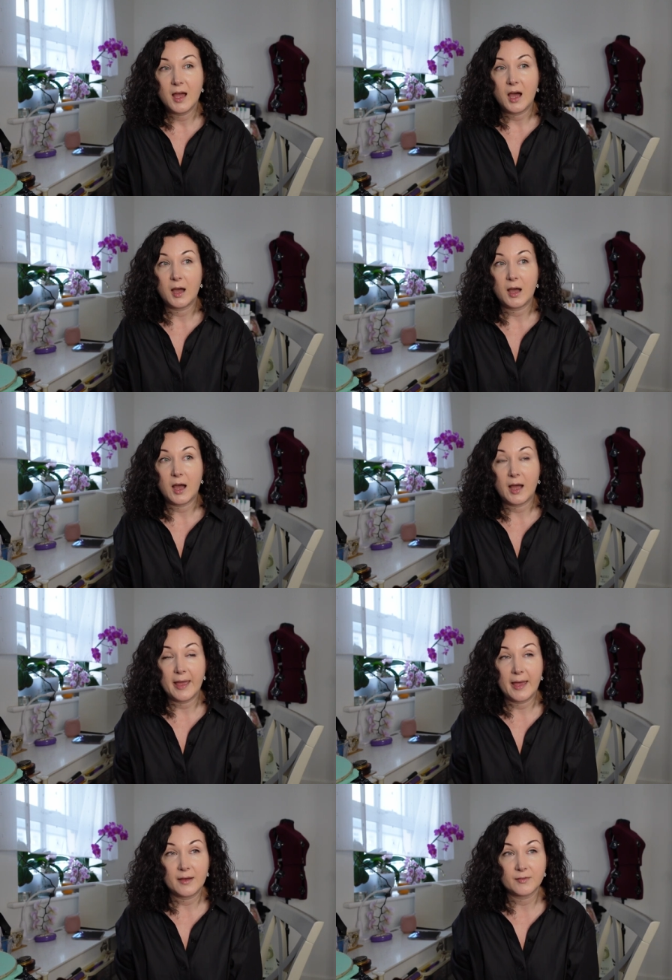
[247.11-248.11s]
uh, I
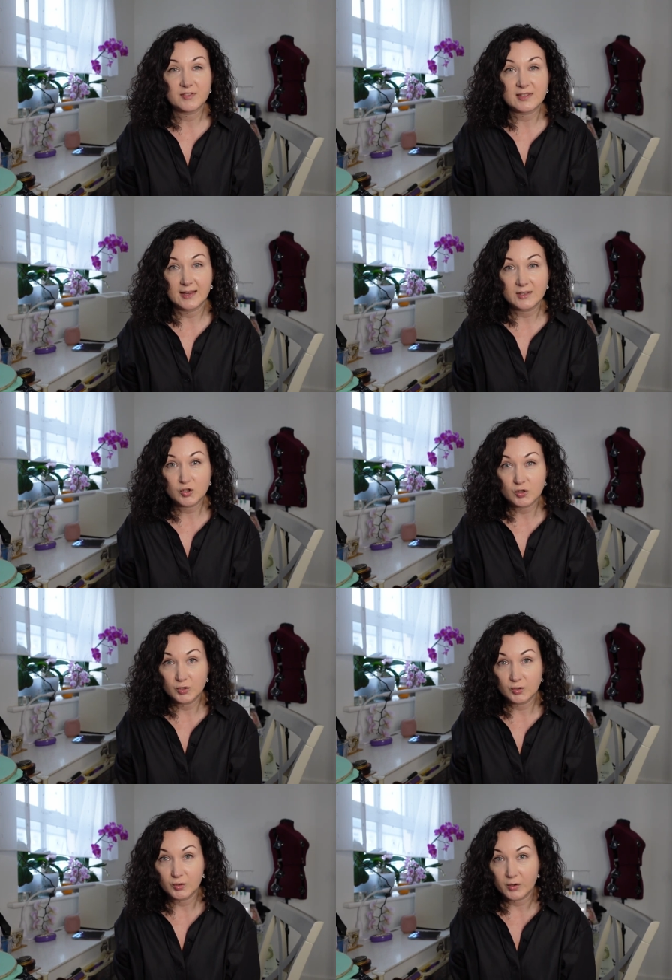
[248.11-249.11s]
have sent to
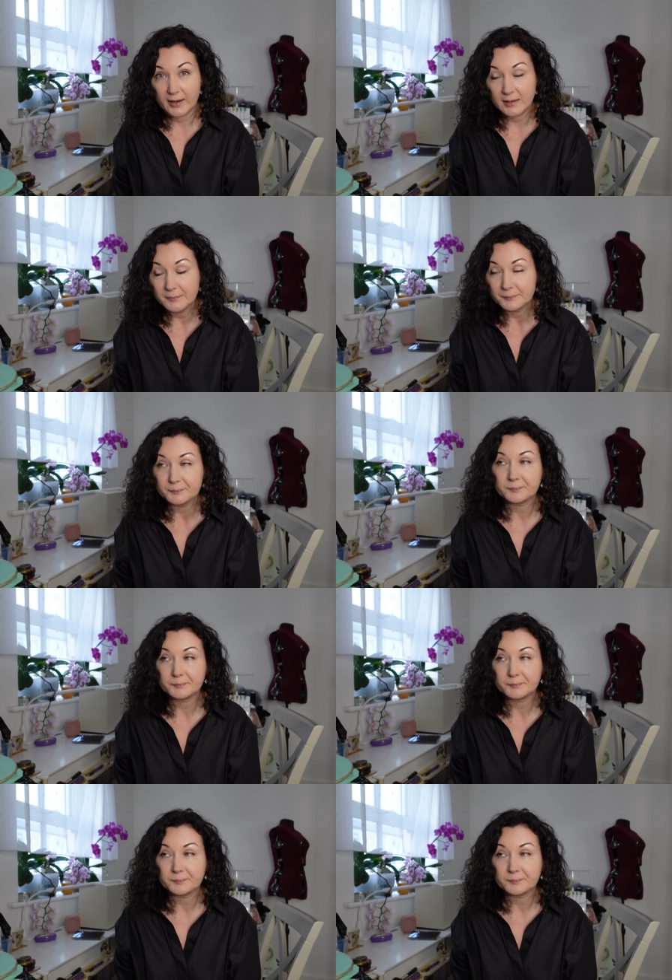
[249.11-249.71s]
Ukraine.